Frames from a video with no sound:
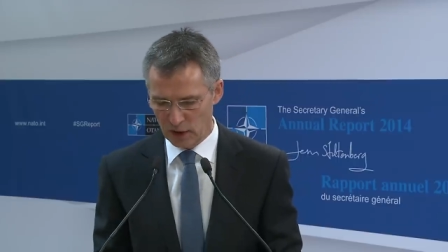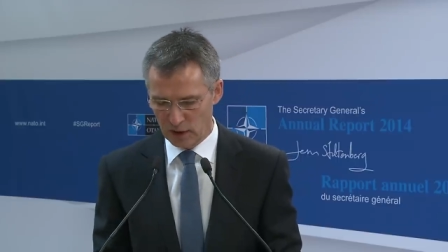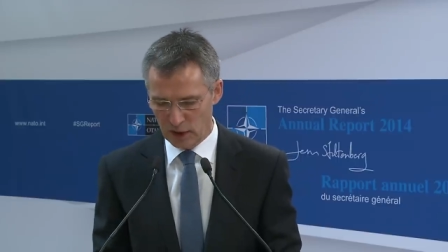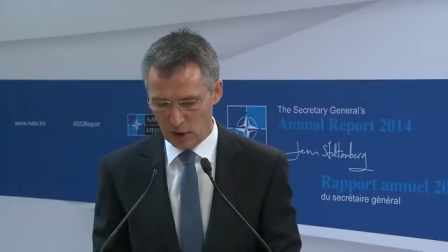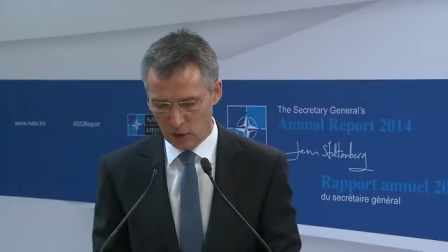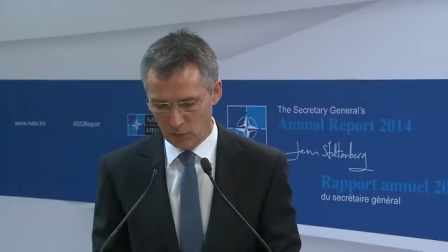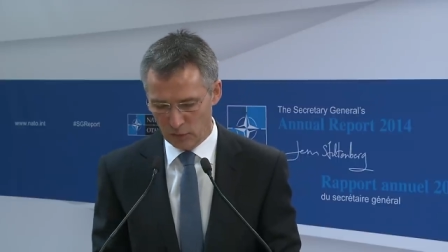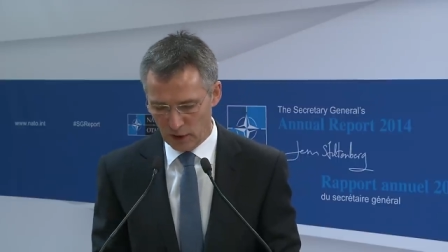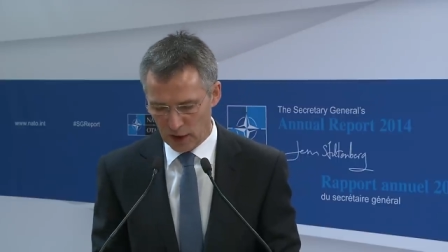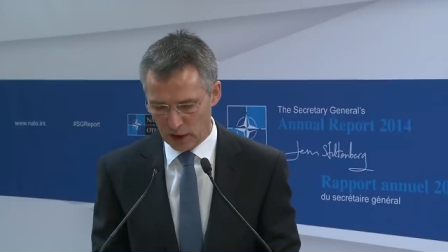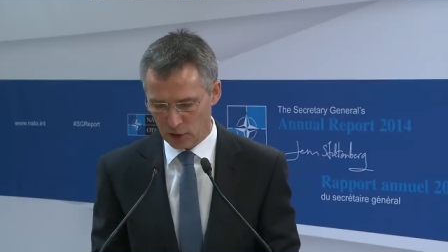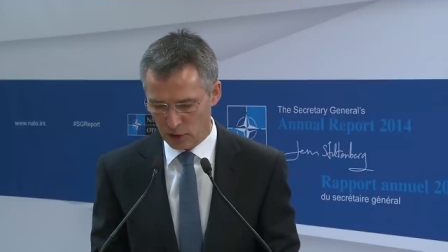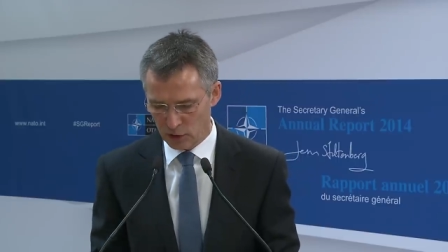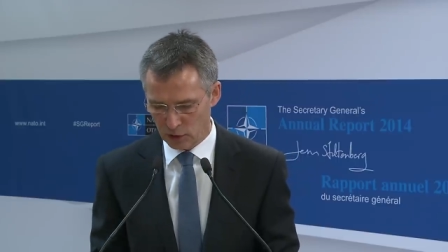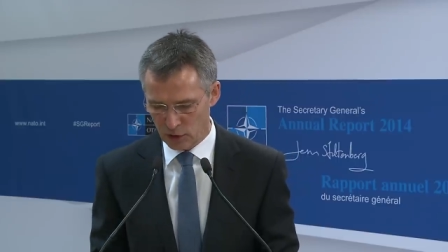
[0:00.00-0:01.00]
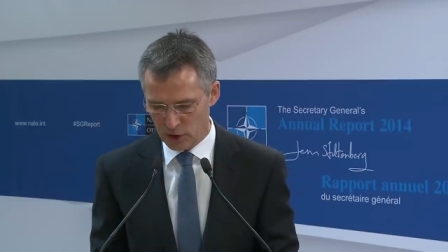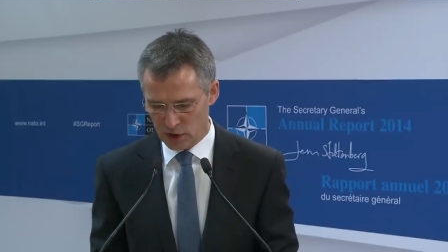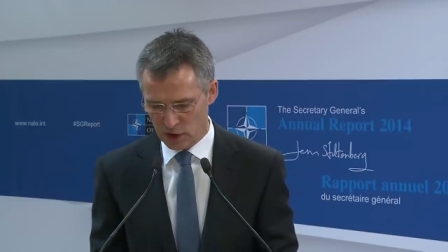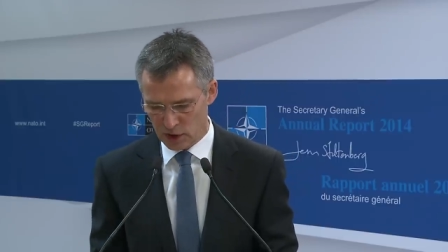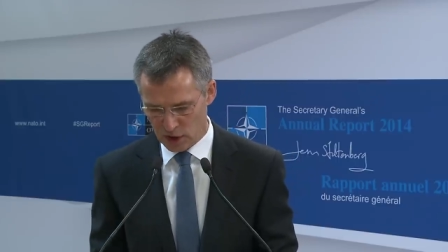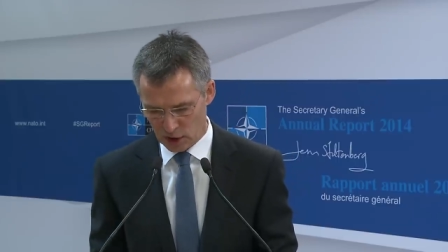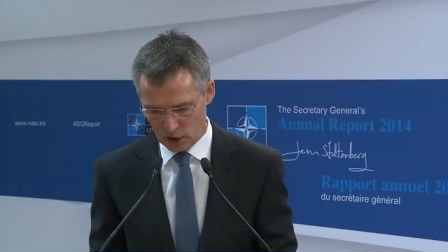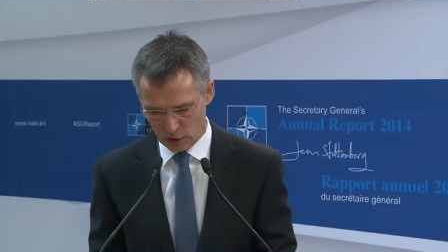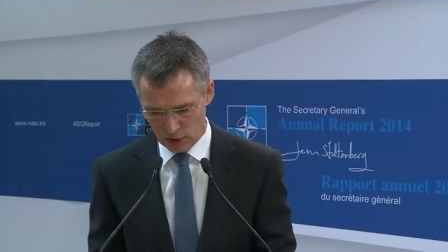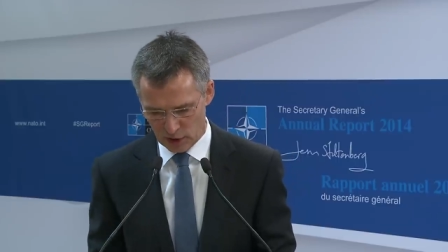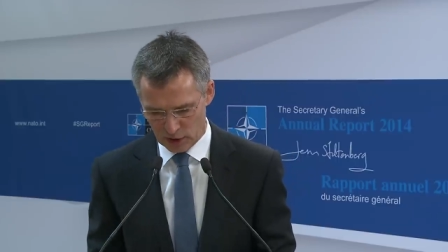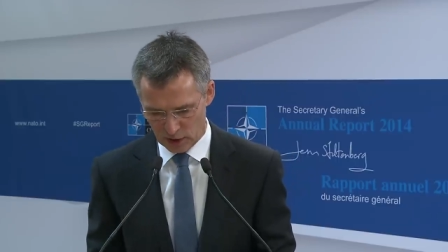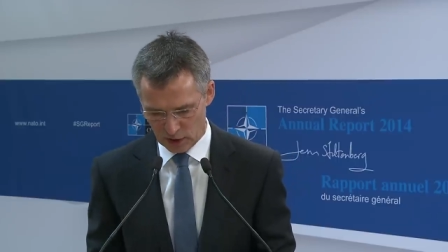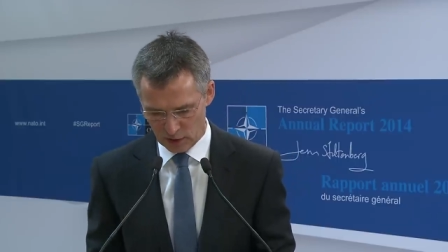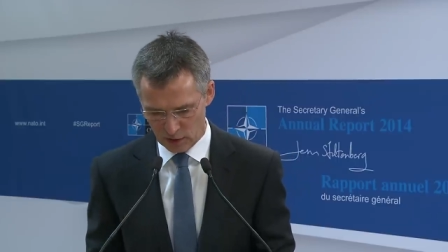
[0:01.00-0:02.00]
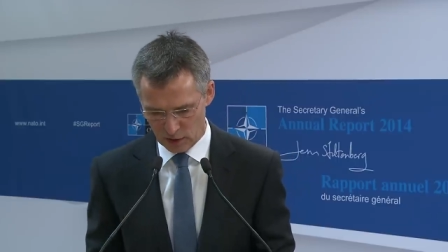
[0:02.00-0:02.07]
the, of their country's security.